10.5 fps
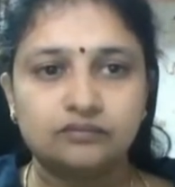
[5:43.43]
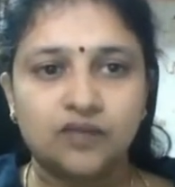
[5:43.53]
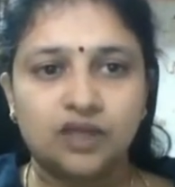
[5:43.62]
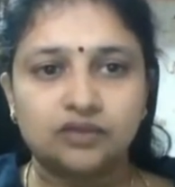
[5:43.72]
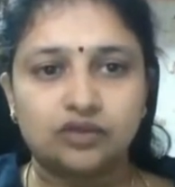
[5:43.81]

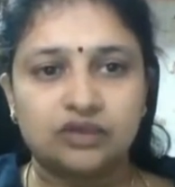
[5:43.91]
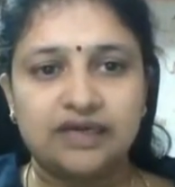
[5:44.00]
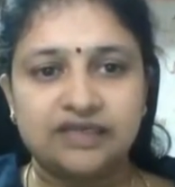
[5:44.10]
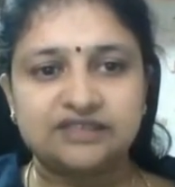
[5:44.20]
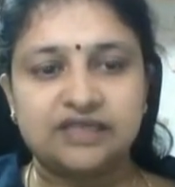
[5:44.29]
So
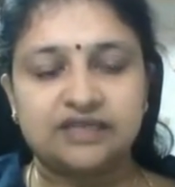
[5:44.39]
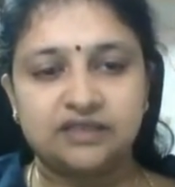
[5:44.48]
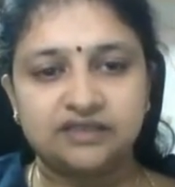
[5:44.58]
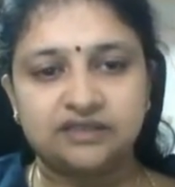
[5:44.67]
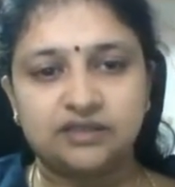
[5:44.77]
it's like
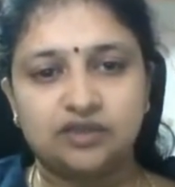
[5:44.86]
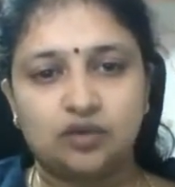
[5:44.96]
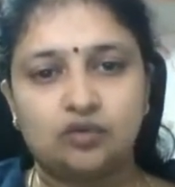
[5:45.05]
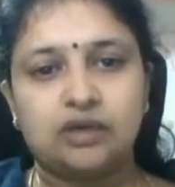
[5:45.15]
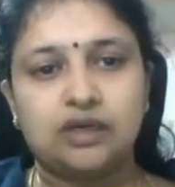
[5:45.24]
this.
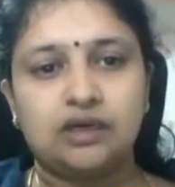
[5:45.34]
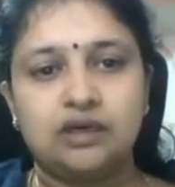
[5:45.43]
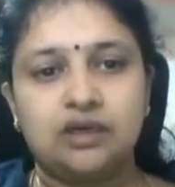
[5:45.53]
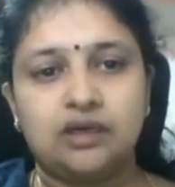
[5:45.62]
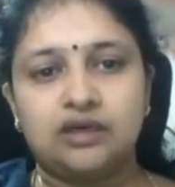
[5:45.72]

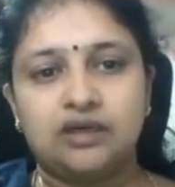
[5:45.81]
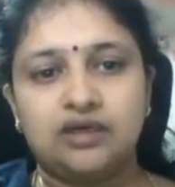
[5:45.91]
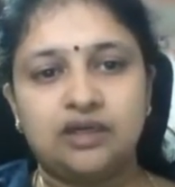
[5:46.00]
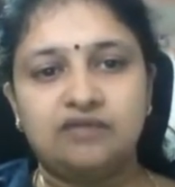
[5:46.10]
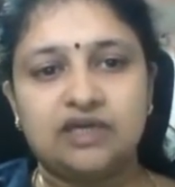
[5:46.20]
So
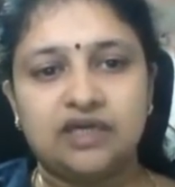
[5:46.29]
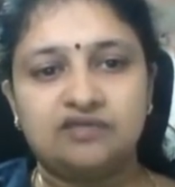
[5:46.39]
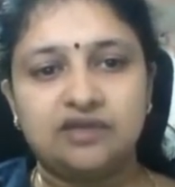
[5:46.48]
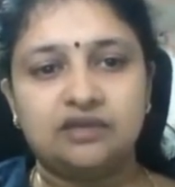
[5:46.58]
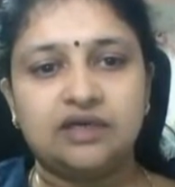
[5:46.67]
here we
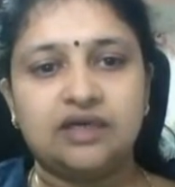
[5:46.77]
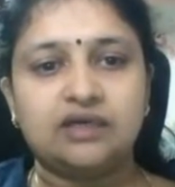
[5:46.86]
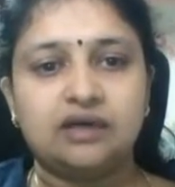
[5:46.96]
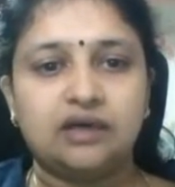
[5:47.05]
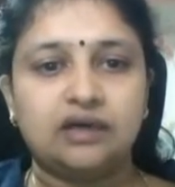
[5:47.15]
can see
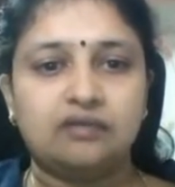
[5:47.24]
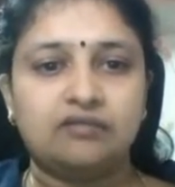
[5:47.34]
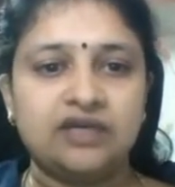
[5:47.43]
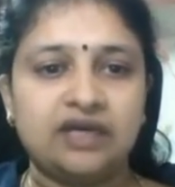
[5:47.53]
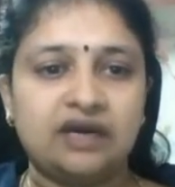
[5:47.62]

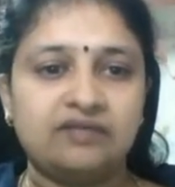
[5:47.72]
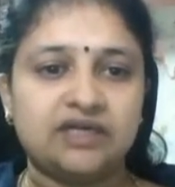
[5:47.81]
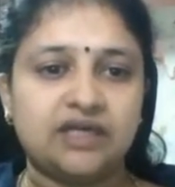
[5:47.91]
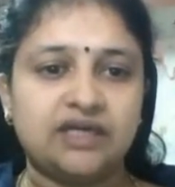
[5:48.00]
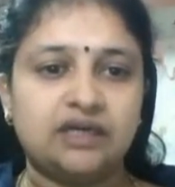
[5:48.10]
that we have a
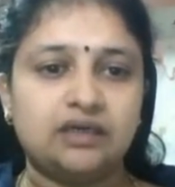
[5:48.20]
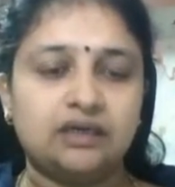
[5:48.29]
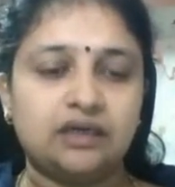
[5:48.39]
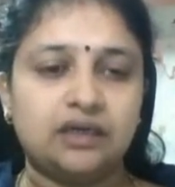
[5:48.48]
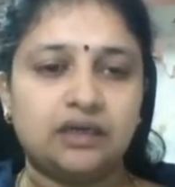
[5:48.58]

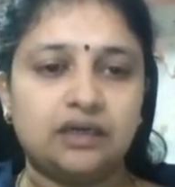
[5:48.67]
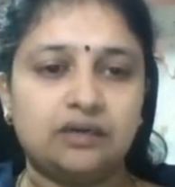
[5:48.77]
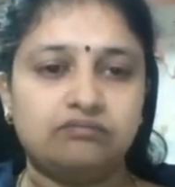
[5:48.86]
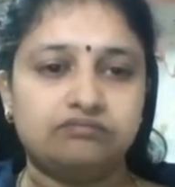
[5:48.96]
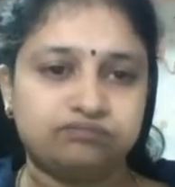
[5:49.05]

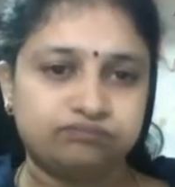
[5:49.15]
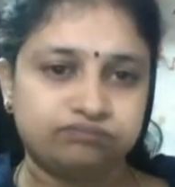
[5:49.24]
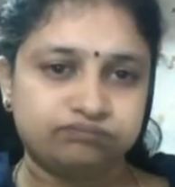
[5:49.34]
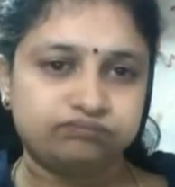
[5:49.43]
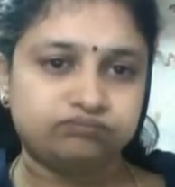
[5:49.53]
tracheal
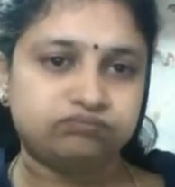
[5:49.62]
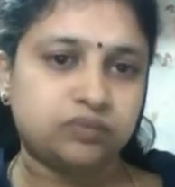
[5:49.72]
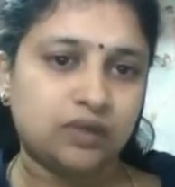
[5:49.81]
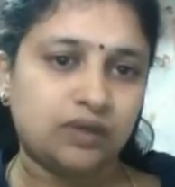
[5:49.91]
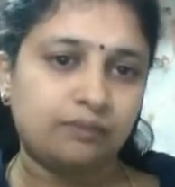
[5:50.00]

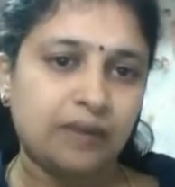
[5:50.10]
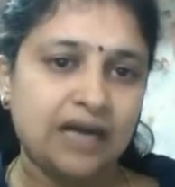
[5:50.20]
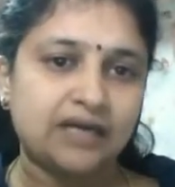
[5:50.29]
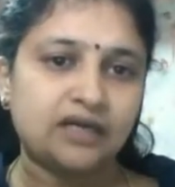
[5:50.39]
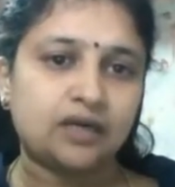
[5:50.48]

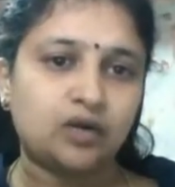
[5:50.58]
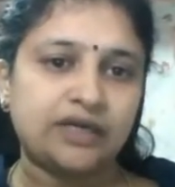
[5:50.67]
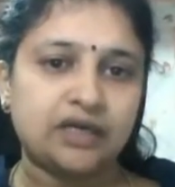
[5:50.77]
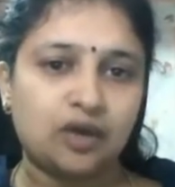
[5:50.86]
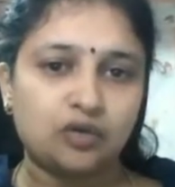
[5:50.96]
band
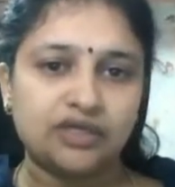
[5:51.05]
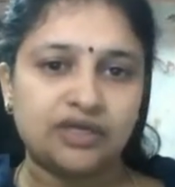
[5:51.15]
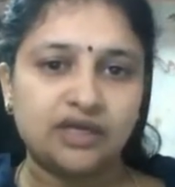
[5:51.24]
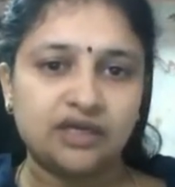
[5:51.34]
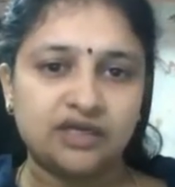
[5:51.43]
going around the
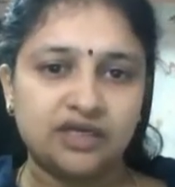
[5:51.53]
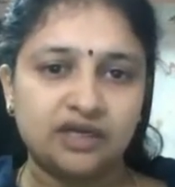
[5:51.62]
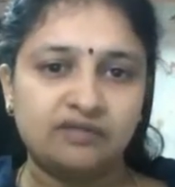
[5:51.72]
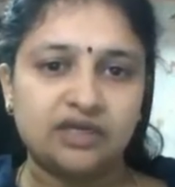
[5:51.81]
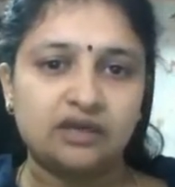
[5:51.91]
neck.
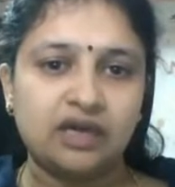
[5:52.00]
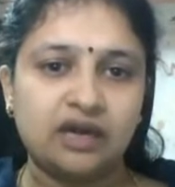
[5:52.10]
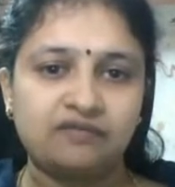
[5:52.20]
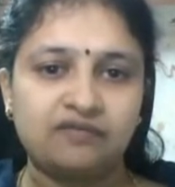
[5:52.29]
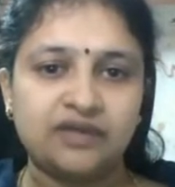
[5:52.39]
Here we
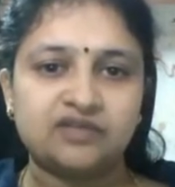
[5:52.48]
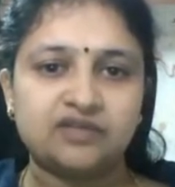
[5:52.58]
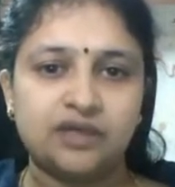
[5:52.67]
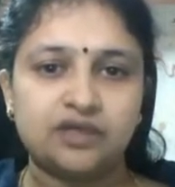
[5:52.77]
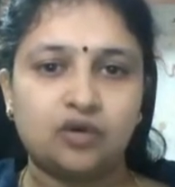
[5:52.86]
have
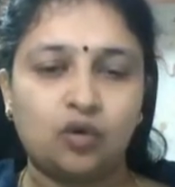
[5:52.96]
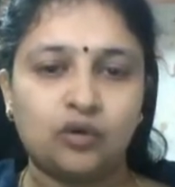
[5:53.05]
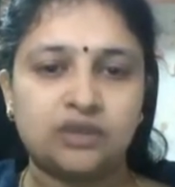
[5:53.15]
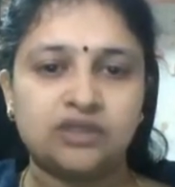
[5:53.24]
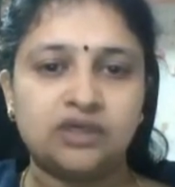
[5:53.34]
fixed it
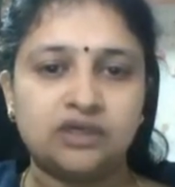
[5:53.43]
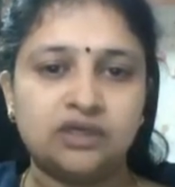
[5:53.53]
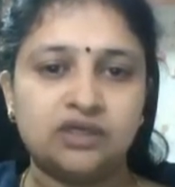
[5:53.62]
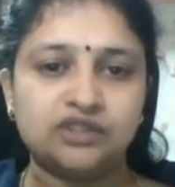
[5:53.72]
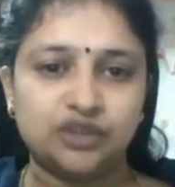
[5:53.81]
over the
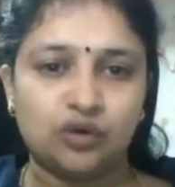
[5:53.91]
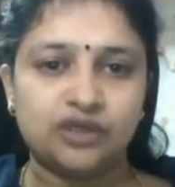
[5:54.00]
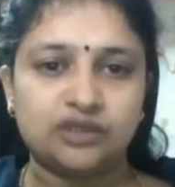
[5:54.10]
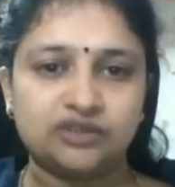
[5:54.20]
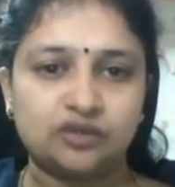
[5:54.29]

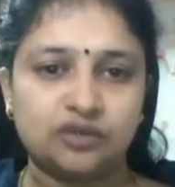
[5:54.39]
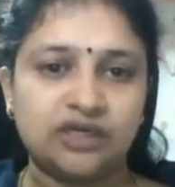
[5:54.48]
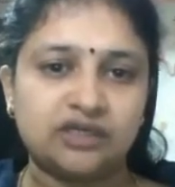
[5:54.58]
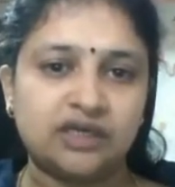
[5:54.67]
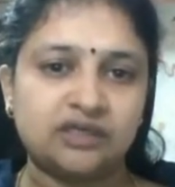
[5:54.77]
shoulders so
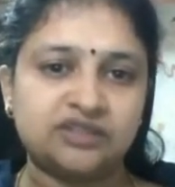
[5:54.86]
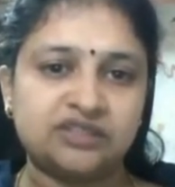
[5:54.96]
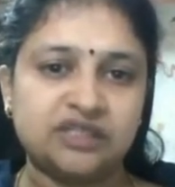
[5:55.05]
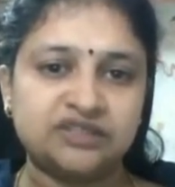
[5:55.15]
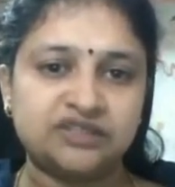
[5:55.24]
that there
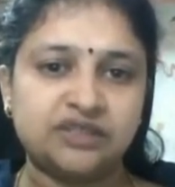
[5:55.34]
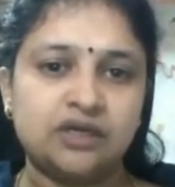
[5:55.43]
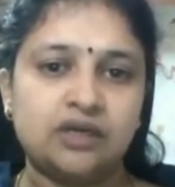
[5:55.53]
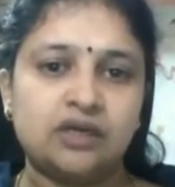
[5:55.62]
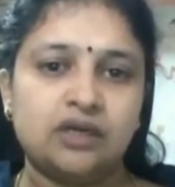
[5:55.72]
is less
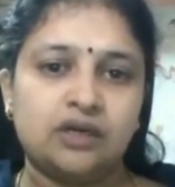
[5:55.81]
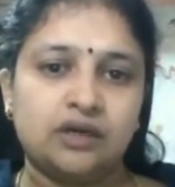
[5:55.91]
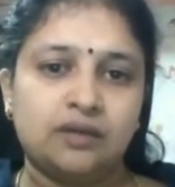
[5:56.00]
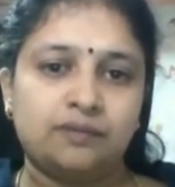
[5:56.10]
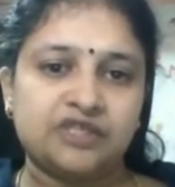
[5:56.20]

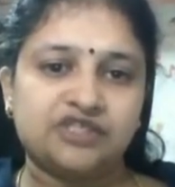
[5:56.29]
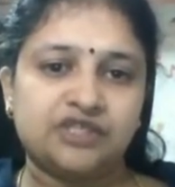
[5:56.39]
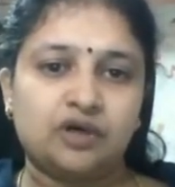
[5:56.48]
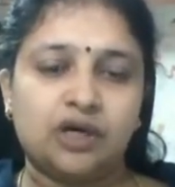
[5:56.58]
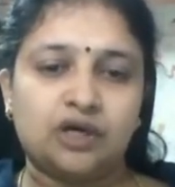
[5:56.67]

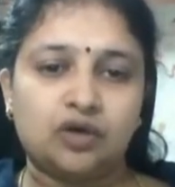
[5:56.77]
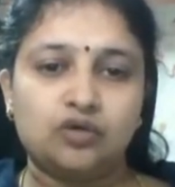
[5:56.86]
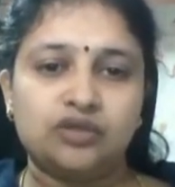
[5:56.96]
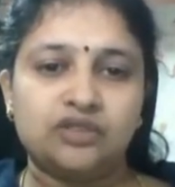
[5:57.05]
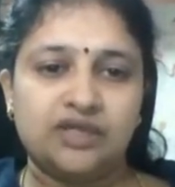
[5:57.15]
pressure
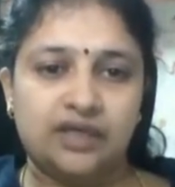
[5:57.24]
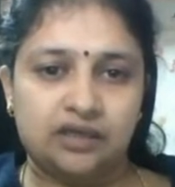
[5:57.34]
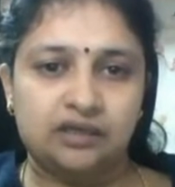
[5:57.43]
around the neck.